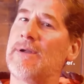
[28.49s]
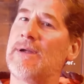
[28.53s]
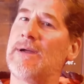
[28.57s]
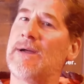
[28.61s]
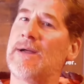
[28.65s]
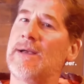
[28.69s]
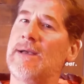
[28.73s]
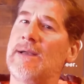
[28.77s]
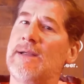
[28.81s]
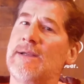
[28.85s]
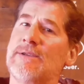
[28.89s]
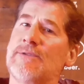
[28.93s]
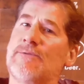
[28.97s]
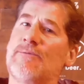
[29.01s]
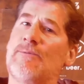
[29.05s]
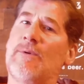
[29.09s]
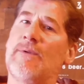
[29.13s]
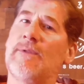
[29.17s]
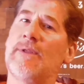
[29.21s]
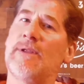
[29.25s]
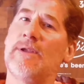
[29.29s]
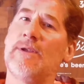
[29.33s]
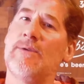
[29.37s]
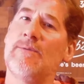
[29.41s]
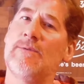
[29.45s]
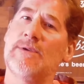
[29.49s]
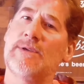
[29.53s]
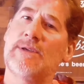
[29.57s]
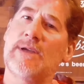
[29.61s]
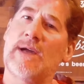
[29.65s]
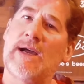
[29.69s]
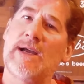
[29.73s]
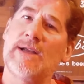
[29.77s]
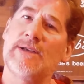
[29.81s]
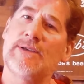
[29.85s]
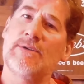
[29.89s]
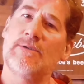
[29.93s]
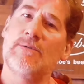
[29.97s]
knot is one that you would
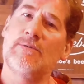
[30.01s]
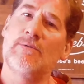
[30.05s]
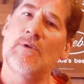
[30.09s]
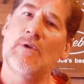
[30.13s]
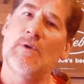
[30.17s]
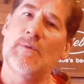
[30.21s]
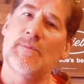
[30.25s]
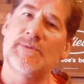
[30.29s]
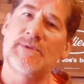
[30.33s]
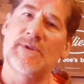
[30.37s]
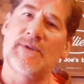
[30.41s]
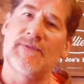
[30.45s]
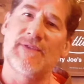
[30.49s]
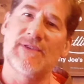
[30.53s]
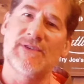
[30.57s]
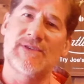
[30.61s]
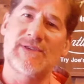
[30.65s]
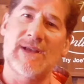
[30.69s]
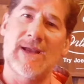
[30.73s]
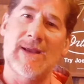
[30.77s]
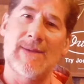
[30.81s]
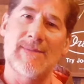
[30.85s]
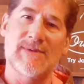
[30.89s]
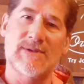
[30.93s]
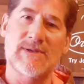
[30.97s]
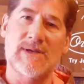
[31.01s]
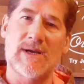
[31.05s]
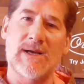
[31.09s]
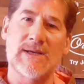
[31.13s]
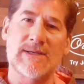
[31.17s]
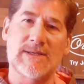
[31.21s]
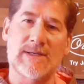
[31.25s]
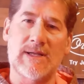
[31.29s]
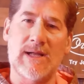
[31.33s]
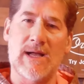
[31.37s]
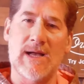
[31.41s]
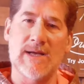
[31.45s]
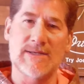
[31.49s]
tie two ropes of the same
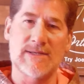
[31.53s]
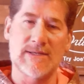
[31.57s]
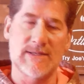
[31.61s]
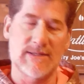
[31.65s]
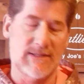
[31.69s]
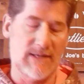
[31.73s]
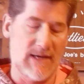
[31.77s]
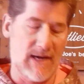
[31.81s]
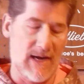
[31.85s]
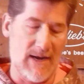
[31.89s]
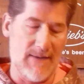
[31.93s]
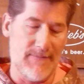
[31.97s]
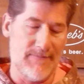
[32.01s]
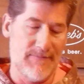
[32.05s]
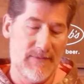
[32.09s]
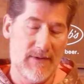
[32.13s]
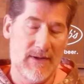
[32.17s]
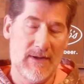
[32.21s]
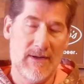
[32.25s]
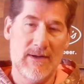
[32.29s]
size, class, and type.